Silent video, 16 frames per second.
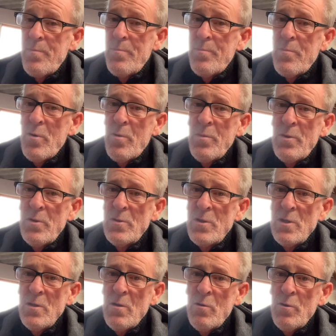probably because
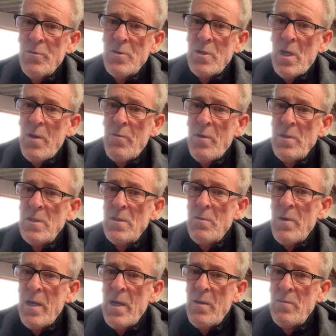there's not enough sign raisers
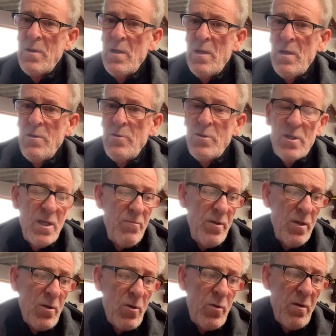around. Just give
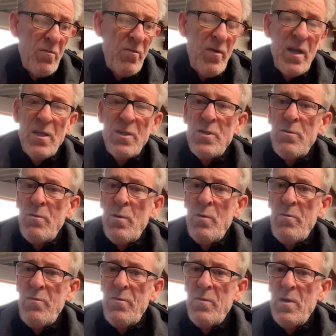you a quick flash through
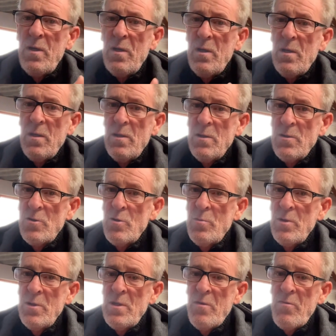of
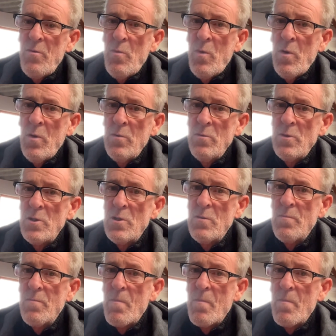some of the different ones.